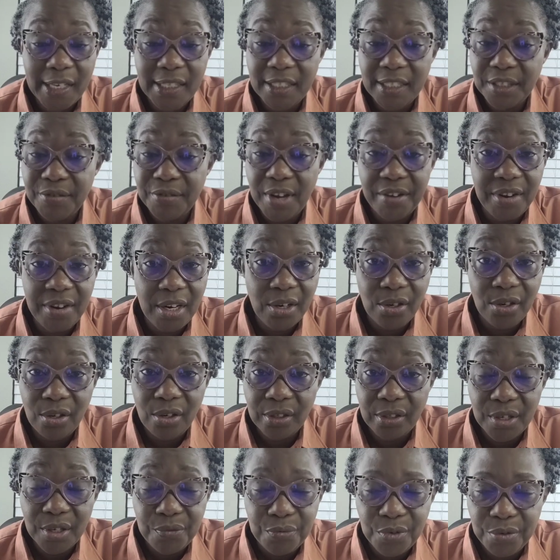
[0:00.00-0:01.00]
is very
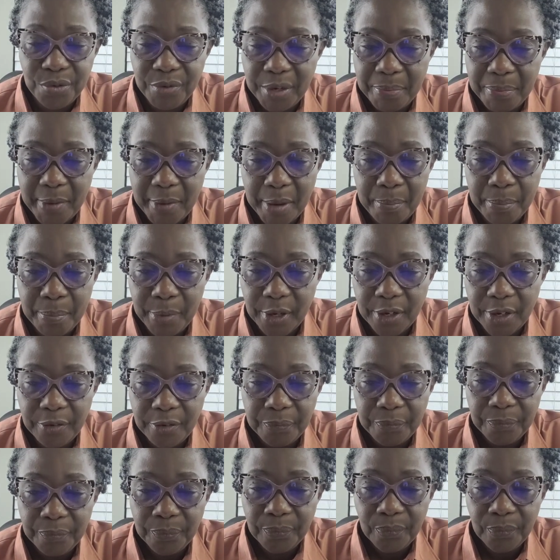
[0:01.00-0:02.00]
long, if we remember.
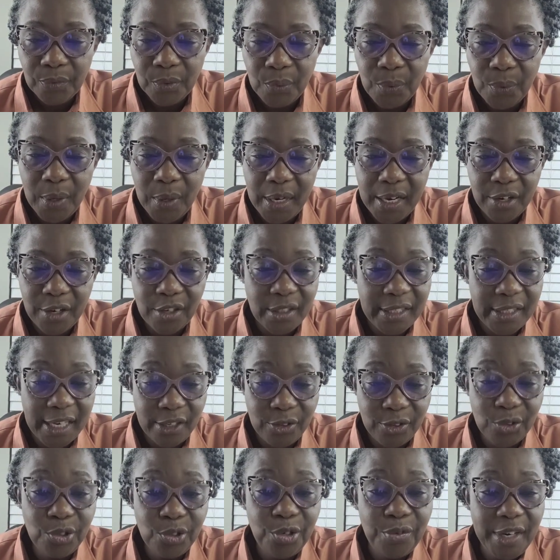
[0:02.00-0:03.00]
When, because I
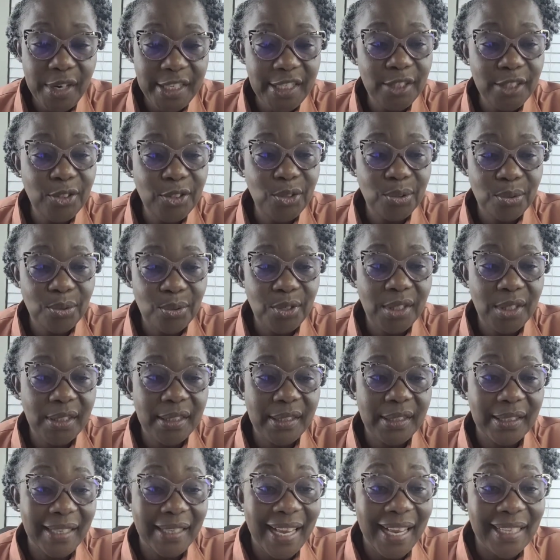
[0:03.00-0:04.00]
also read it to us
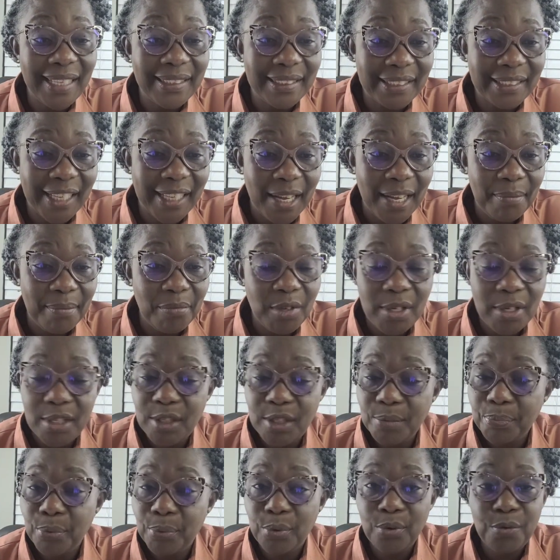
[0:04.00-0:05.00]
the last time,
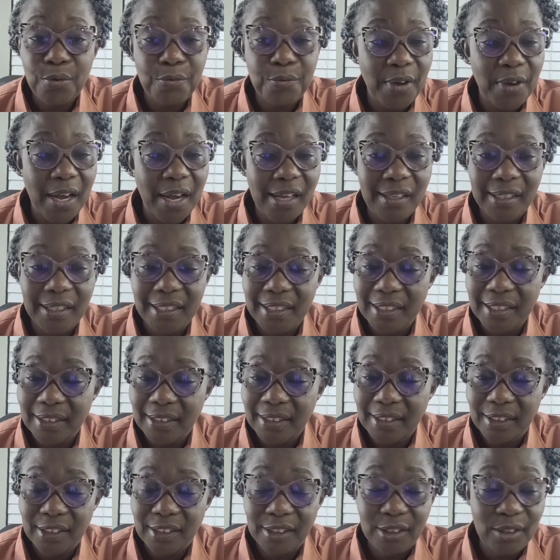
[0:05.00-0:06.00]
his profile
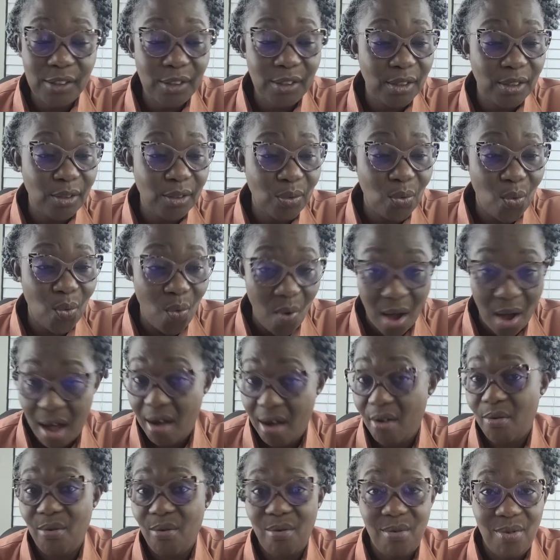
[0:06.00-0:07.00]
is
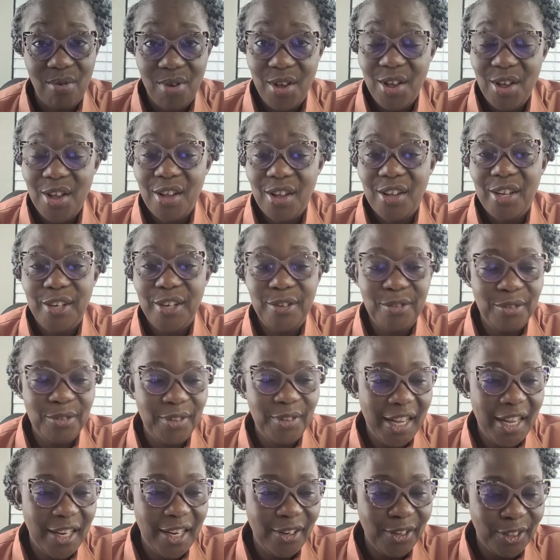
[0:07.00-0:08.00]
wow. You know,
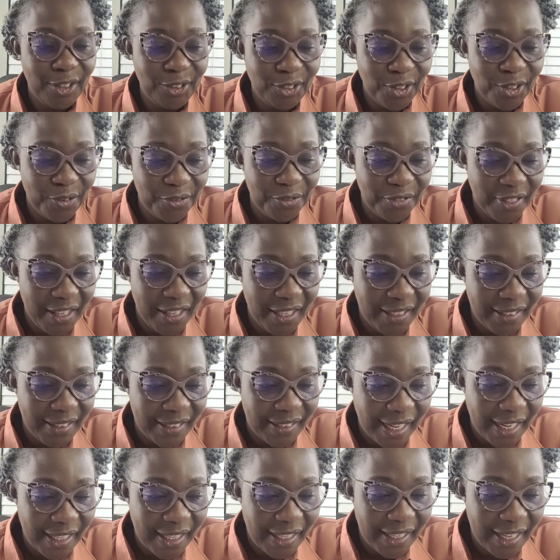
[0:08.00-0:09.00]
there are a lot of things
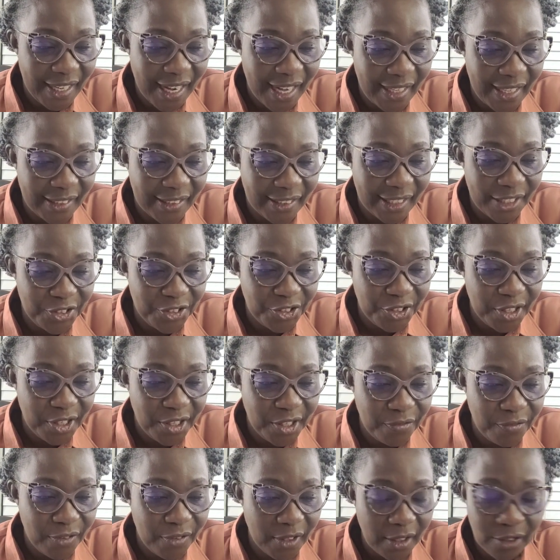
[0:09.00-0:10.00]
that he has
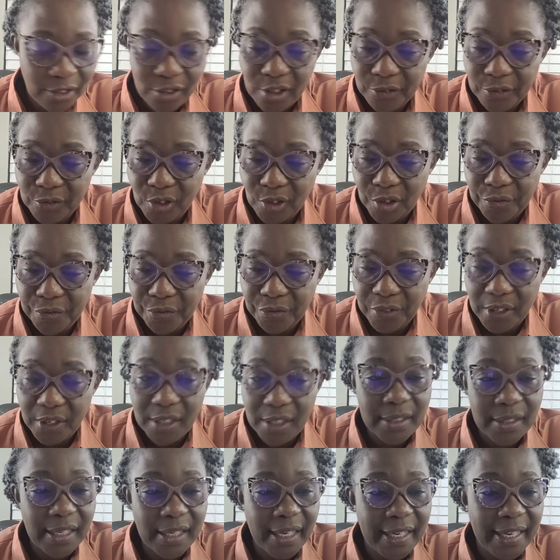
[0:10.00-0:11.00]
achieved, a lot of
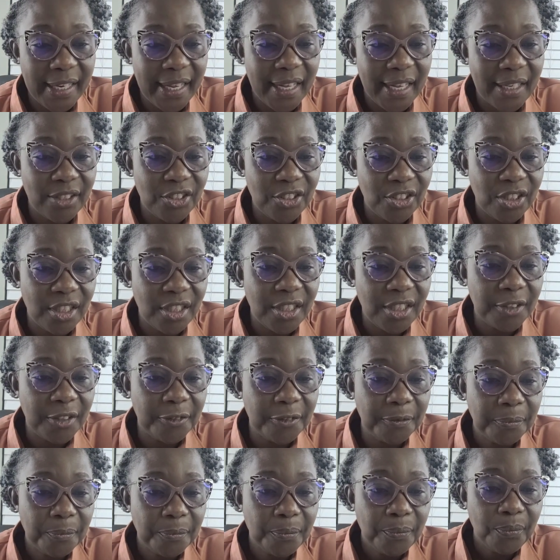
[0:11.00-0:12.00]
things that he has
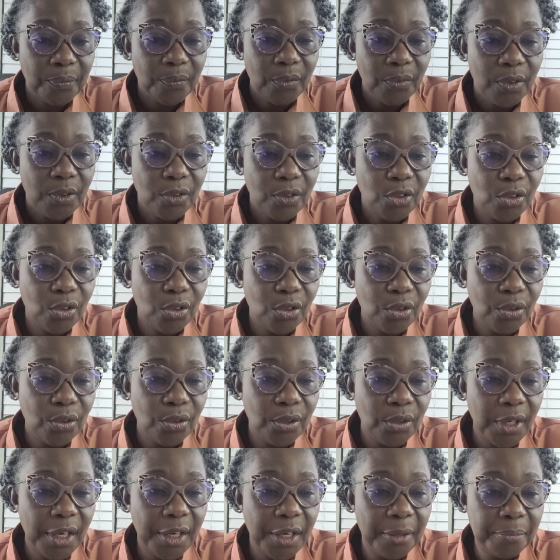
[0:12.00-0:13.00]
done.
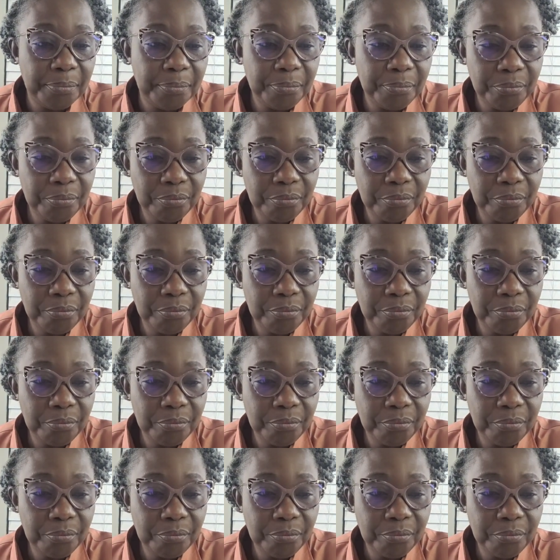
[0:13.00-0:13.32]
So, um,